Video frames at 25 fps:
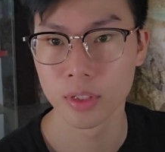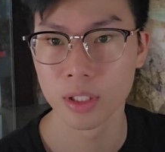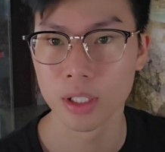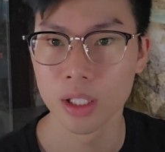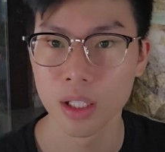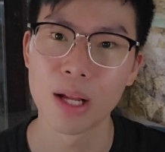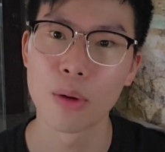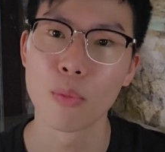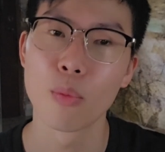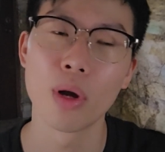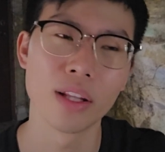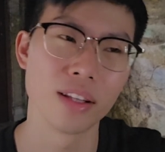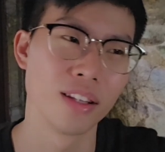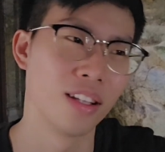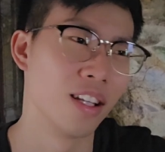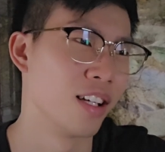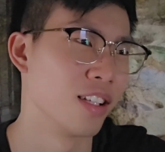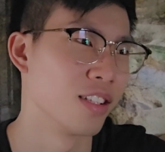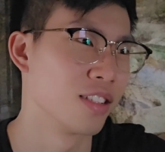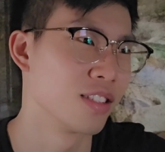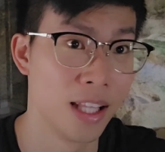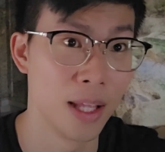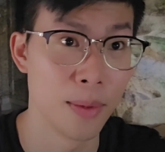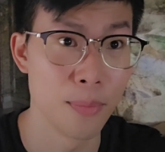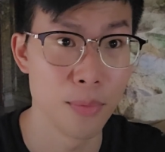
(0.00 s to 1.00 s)
What
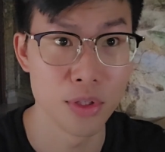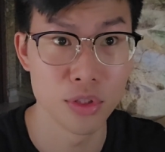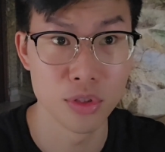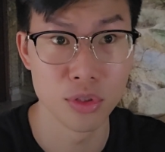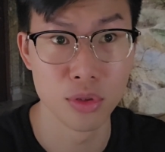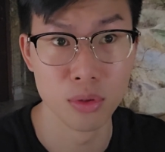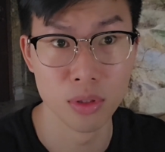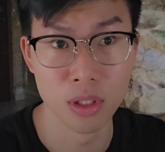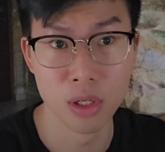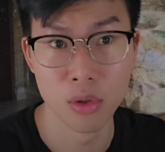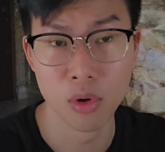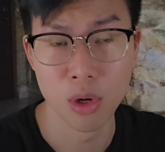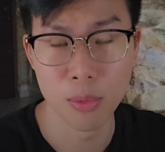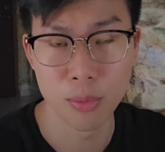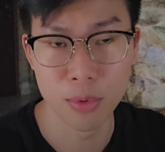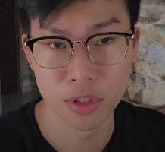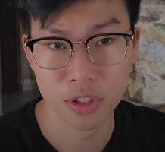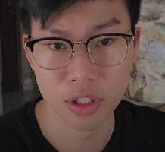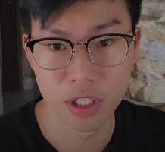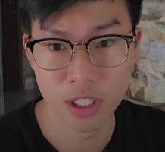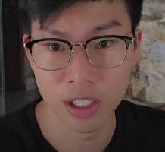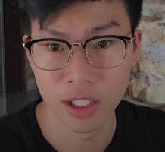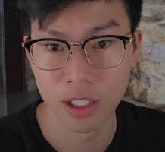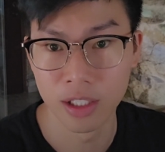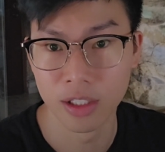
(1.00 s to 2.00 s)
does Damage Dealer
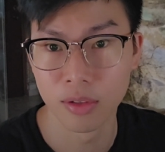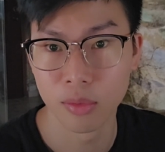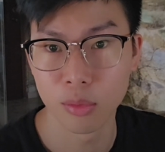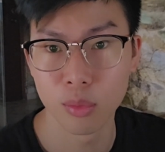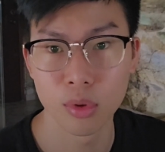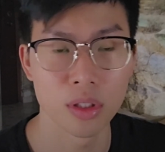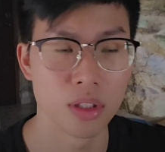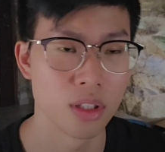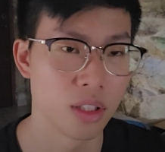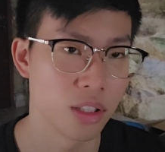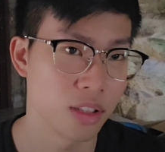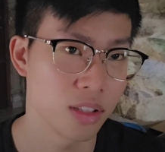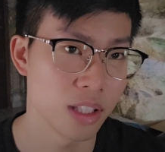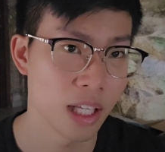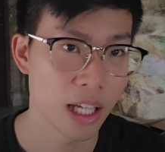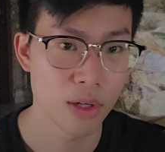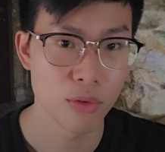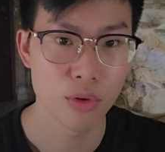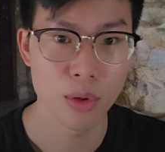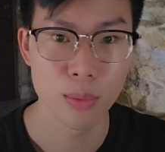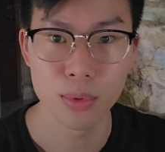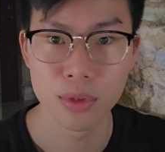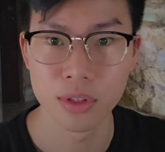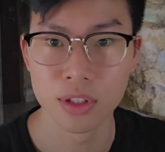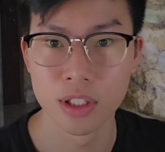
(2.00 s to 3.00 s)
represent? What does Tank
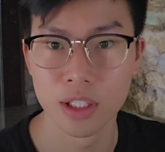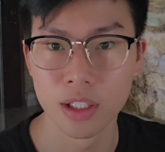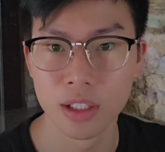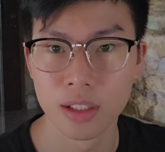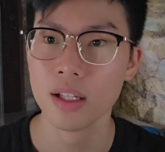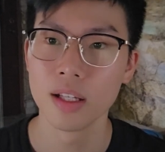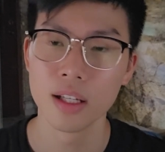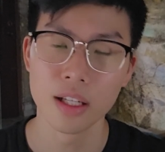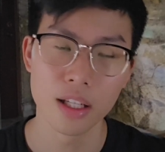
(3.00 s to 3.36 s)
represent?